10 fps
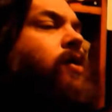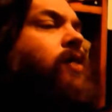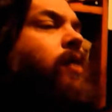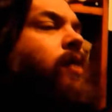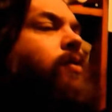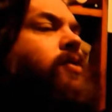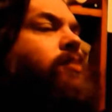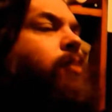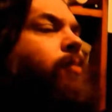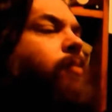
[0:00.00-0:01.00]
Don't know where she's
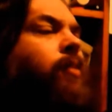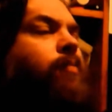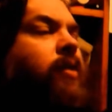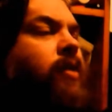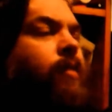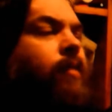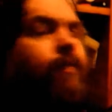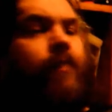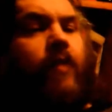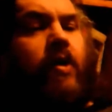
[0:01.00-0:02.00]
bombing them,
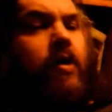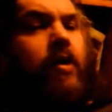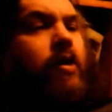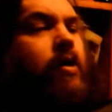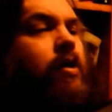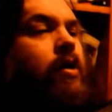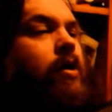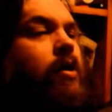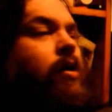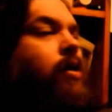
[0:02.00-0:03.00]
but